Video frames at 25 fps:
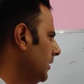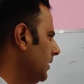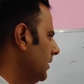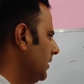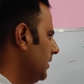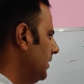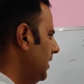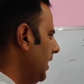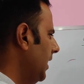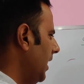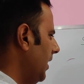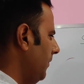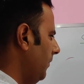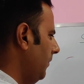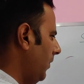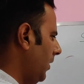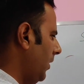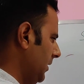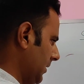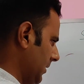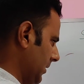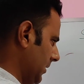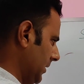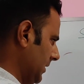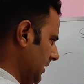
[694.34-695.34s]
there
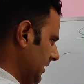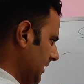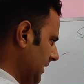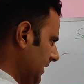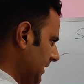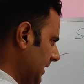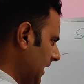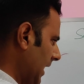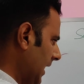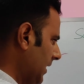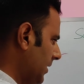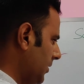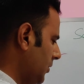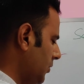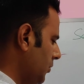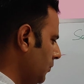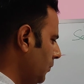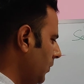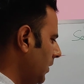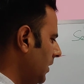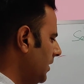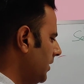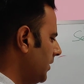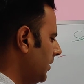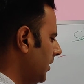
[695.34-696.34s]
was
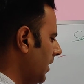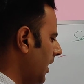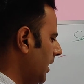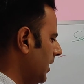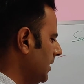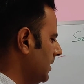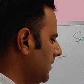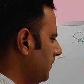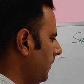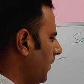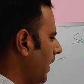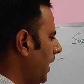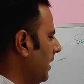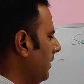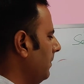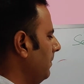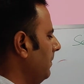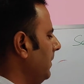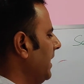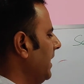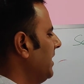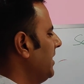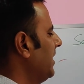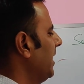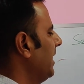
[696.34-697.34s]
sexual
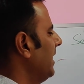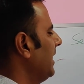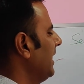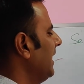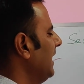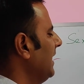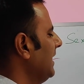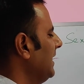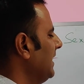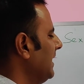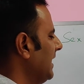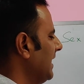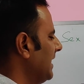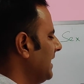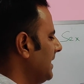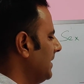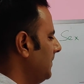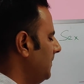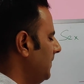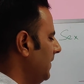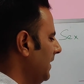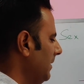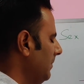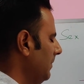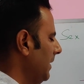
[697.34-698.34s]
transformation in this
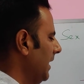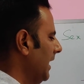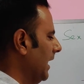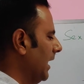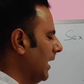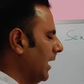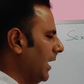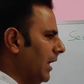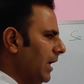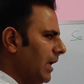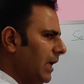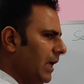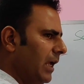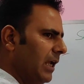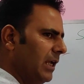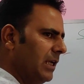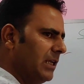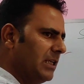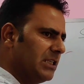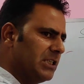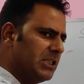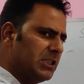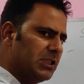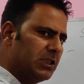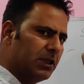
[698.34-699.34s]
female.
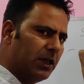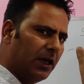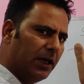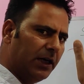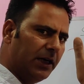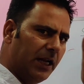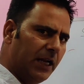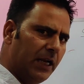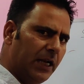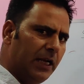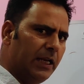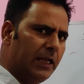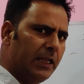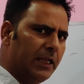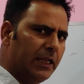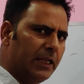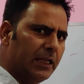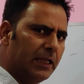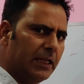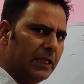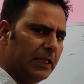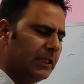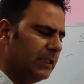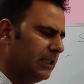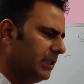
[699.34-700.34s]
Suddenly,
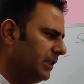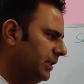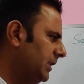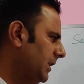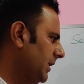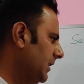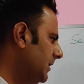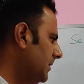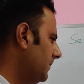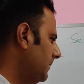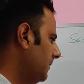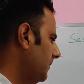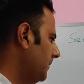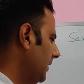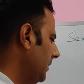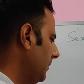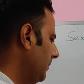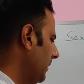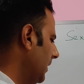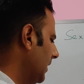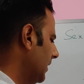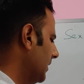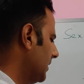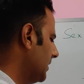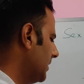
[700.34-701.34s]
this
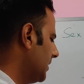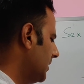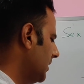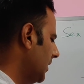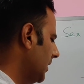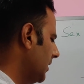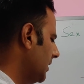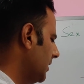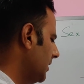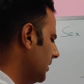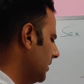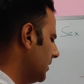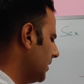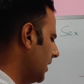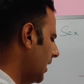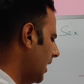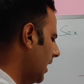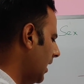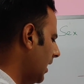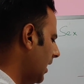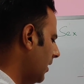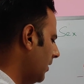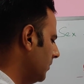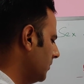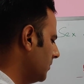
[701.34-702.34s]
female turned
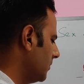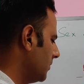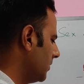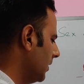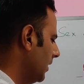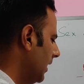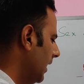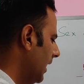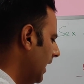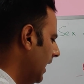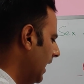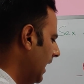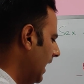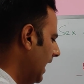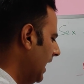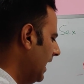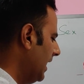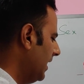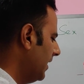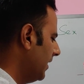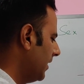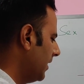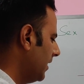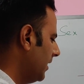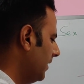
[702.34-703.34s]
out
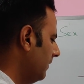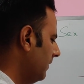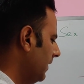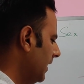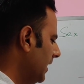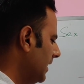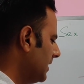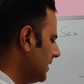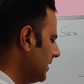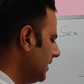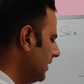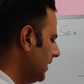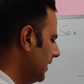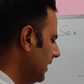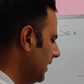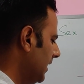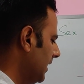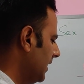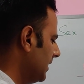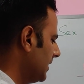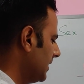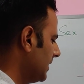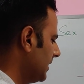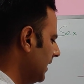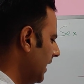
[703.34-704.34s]
and reversed
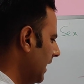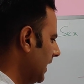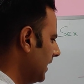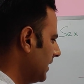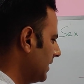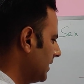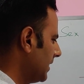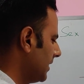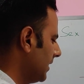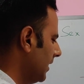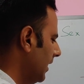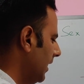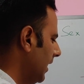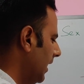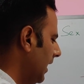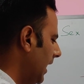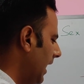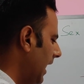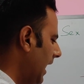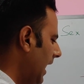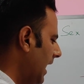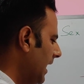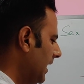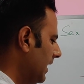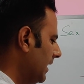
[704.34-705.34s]
its sex
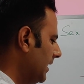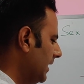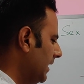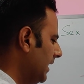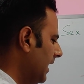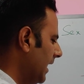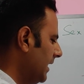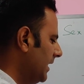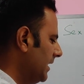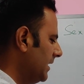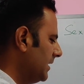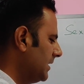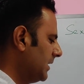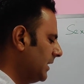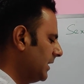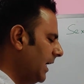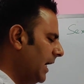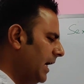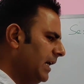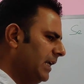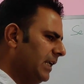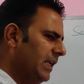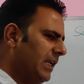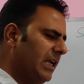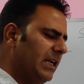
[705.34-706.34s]
and
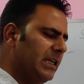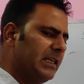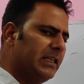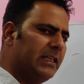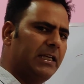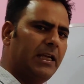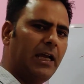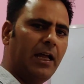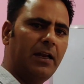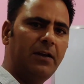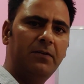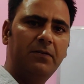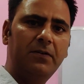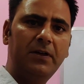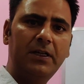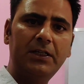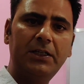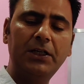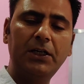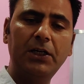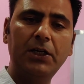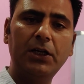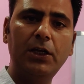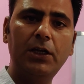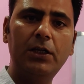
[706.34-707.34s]
get
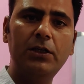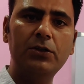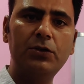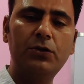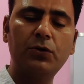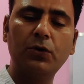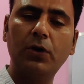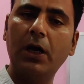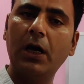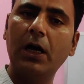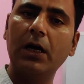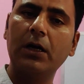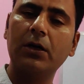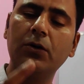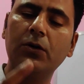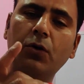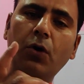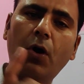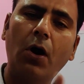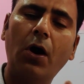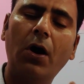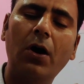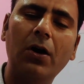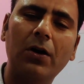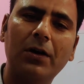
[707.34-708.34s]
converted into a
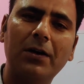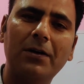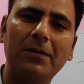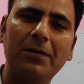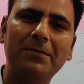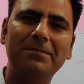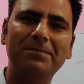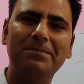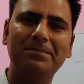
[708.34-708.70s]
cock.